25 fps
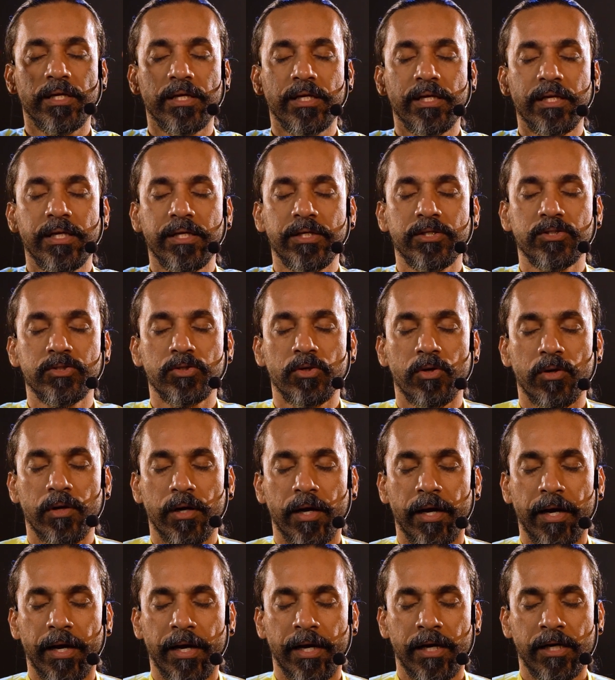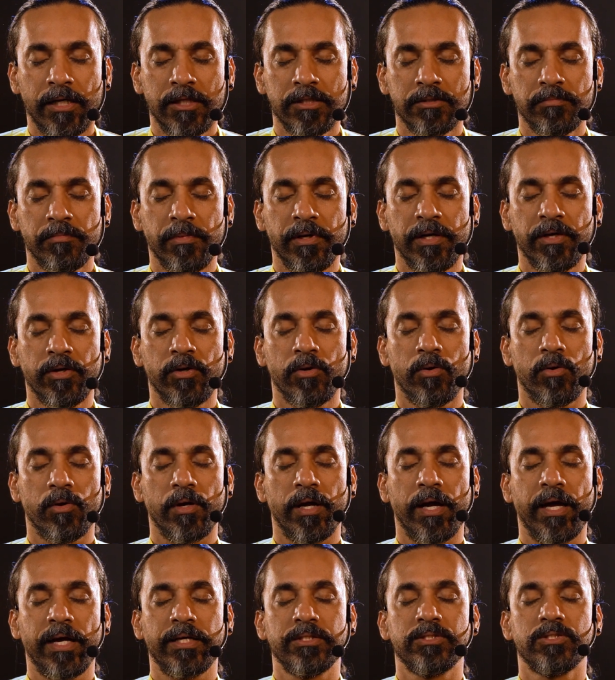release your hands, bring your
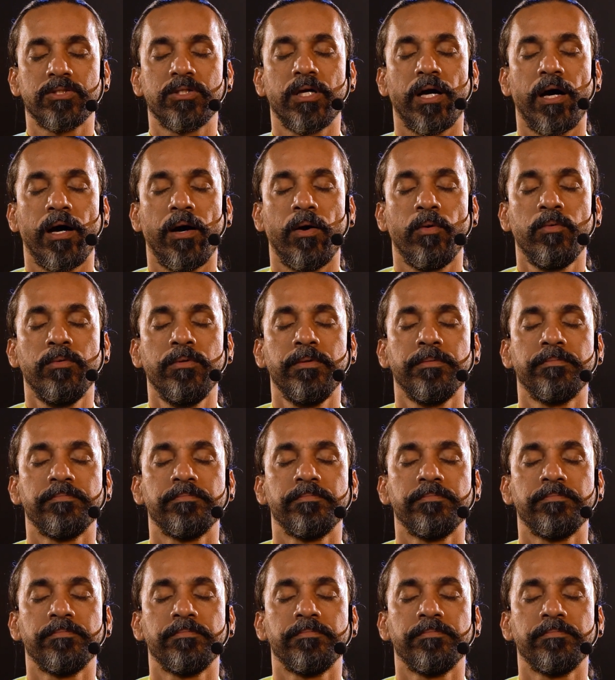hands down.